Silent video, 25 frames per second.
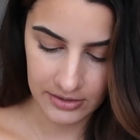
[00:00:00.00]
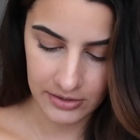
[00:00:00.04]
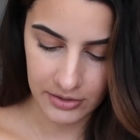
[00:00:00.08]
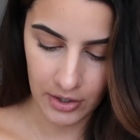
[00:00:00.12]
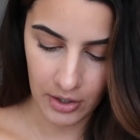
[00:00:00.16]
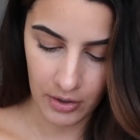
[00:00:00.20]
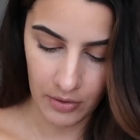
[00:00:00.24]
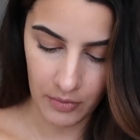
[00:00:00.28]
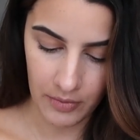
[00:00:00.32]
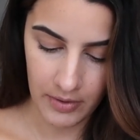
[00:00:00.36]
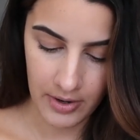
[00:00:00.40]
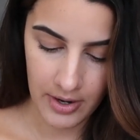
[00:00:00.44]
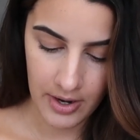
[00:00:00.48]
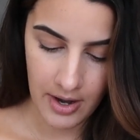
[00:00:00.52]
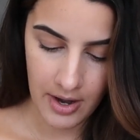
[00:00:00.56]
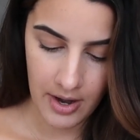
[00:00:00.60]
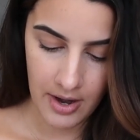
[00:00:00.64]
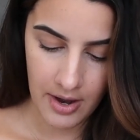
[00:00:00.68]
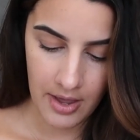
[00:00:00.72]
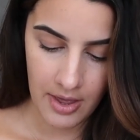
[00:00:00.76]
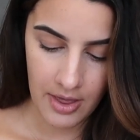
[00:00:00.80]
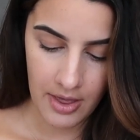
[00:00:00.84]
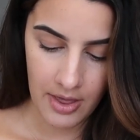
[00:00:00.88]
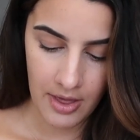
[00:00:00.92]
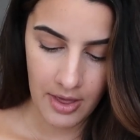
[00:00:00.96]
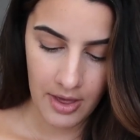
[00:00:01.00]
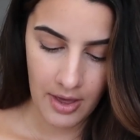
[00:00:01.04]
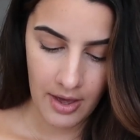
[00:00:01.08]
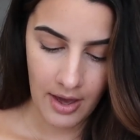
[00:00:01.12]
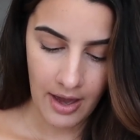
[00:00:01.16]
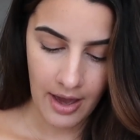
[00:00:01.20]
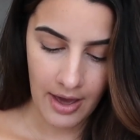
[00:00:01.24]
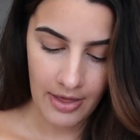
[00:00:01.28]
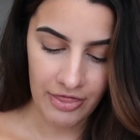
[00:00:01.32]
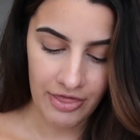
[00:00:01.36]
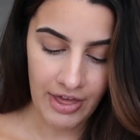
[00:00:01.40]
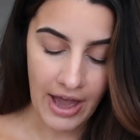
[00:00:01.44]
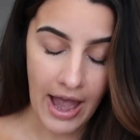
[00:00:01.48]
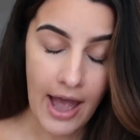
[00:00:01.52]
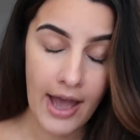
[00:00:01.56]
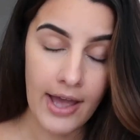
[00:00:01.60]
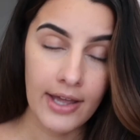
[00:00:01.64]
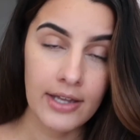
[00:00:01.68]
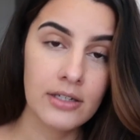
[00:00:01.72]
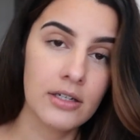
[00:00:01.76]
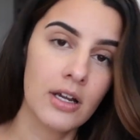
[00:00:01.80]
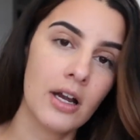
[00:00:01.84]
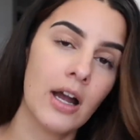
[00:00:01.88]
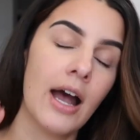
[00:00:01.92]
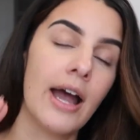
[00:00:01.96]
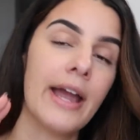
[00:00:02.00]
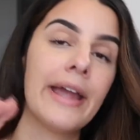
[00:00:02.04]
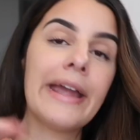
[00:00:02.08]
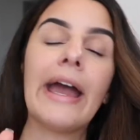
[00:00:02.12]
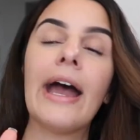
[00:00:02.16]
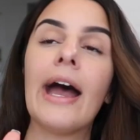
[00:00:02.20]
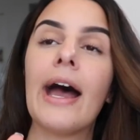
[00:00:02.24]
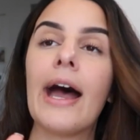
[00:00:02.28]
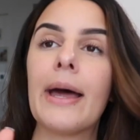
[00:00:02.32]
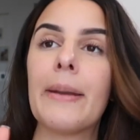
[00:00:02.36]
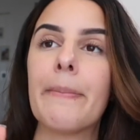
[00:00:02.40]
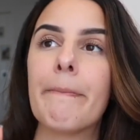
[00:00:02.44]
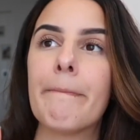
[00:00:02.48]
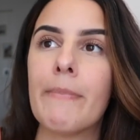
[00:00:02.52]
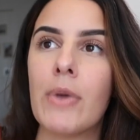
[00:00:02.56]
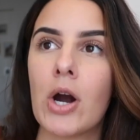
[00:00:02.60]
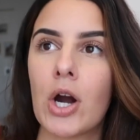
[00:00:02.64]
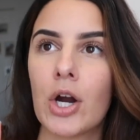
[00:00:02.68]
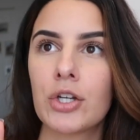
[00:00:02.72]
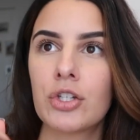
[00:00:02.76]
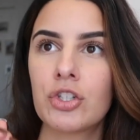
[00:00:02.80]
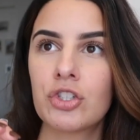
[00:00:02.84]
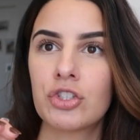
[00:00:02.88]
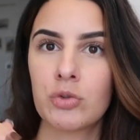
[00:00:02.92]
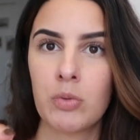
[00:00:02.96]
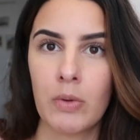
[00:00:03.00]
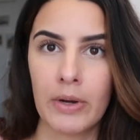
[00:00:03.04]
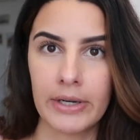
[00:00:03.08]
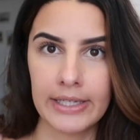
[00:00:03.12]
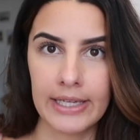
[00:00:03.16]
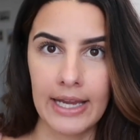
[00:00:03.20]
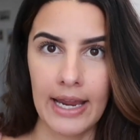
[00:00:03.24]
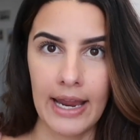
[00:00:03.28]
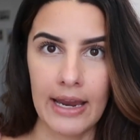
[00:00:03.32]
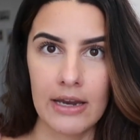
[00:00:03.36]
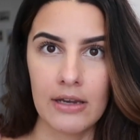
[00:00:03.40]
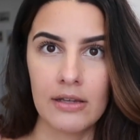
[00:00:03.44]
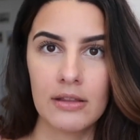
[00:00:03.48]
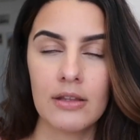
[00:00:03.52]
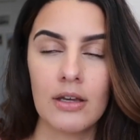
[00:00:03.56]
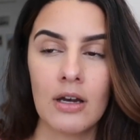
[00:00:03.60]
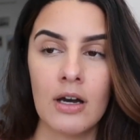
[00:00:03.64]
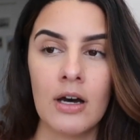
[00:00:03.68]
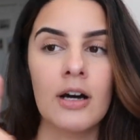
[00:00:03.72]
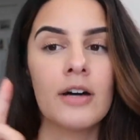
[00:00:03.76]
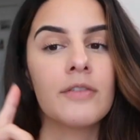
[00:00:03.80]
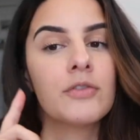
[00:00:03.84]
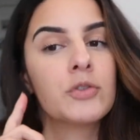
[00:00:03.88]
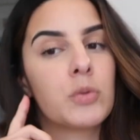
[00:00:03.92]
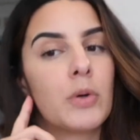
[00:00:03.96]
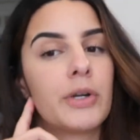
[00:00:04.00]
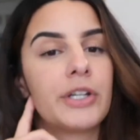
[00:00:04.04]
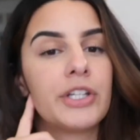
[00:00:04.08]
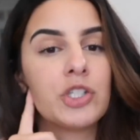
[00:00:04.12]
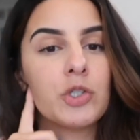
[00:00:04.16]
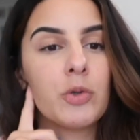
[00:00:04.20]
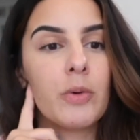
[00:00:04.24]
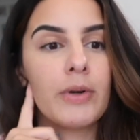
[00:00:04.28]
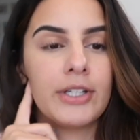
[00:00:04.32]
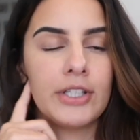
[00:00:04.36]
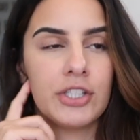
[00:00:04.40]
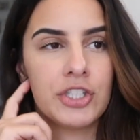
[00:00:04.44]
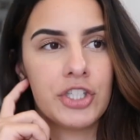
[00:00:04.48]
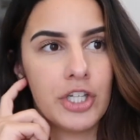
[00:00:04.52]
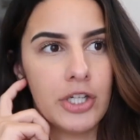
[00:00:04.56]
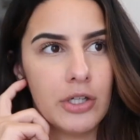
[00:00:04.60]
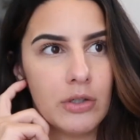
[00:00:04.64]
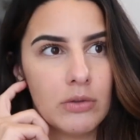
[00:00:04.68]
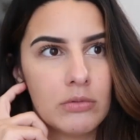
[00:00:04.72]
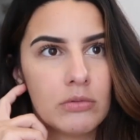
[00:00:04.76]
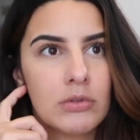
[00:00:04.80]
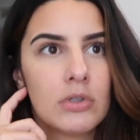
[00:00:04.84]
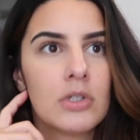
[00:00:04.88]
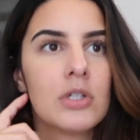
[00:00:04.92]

So that I had March 28th of 2022.